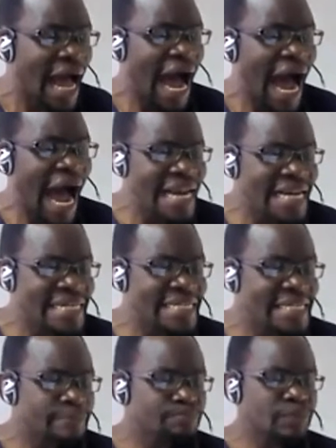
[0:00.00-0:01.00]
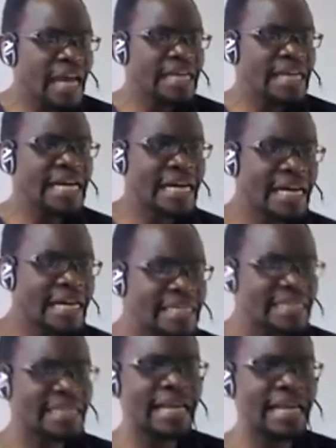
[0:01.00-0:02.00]
and a decrease
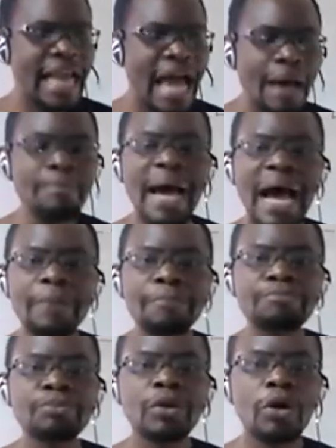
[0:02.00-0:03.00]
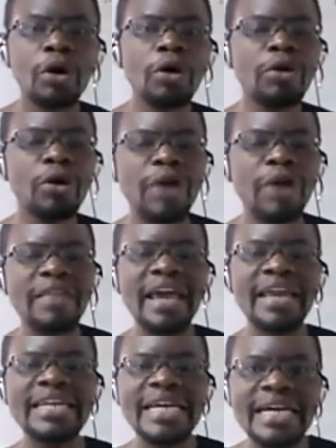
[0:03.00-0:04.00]
in the number, or rather
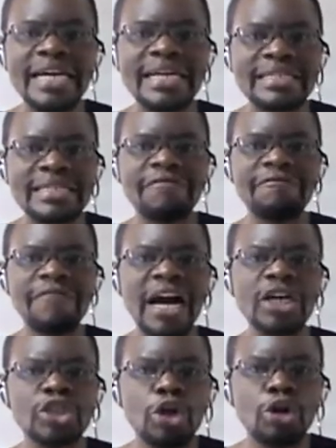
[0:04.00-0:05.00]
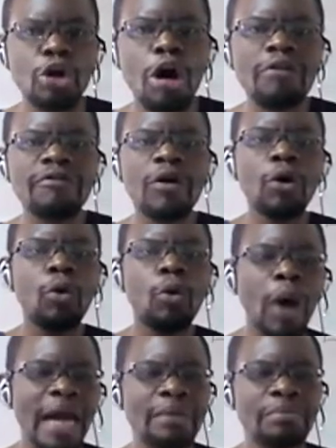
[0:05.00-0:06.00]
a decrease in the function of
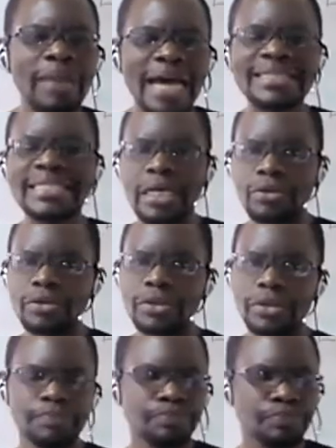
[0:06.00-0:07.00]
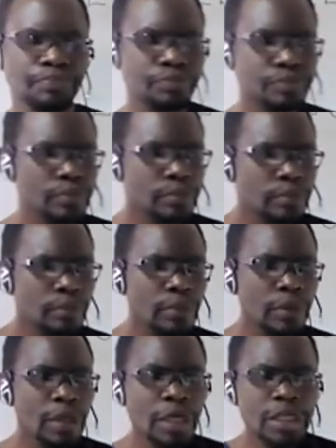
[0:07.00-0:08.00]
white blood cells.
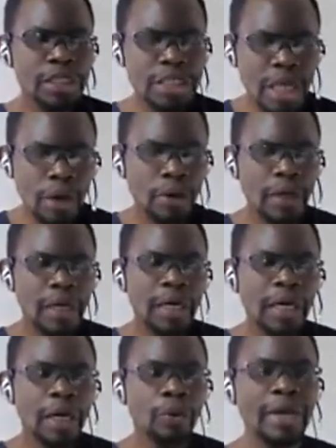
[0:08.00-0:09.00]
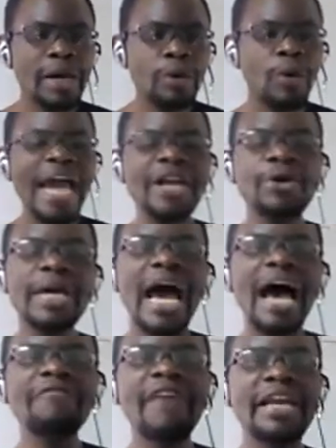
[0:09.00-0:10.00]
So why do we
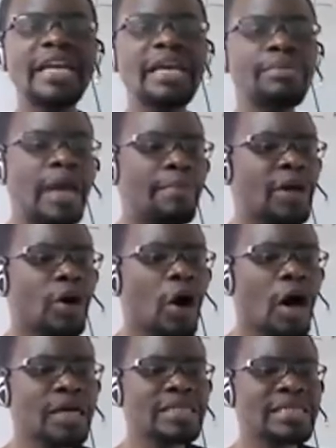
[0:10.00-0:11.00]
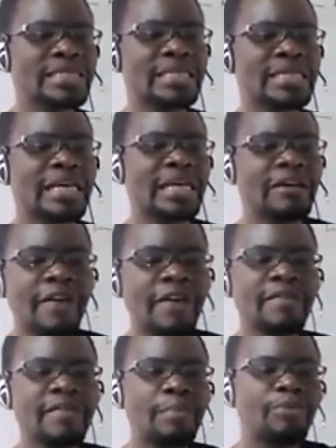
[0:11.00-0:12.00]
have anemia? Because
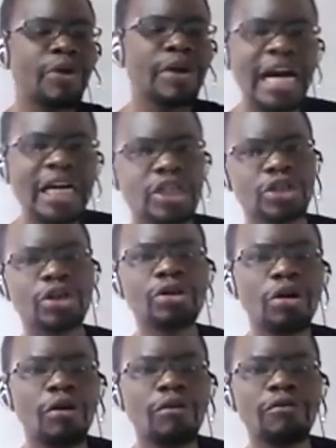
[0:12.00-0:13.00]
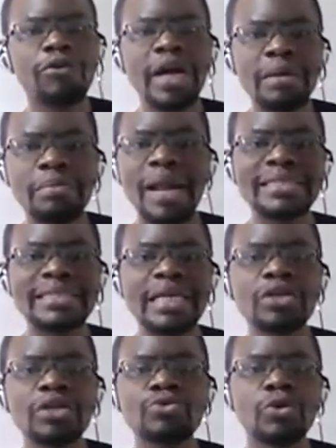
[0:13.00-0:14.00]
even the production of red blood
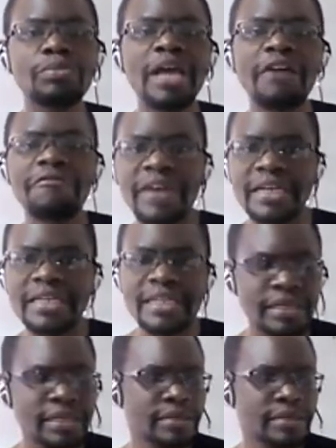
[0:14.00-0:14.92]
cells will be affected.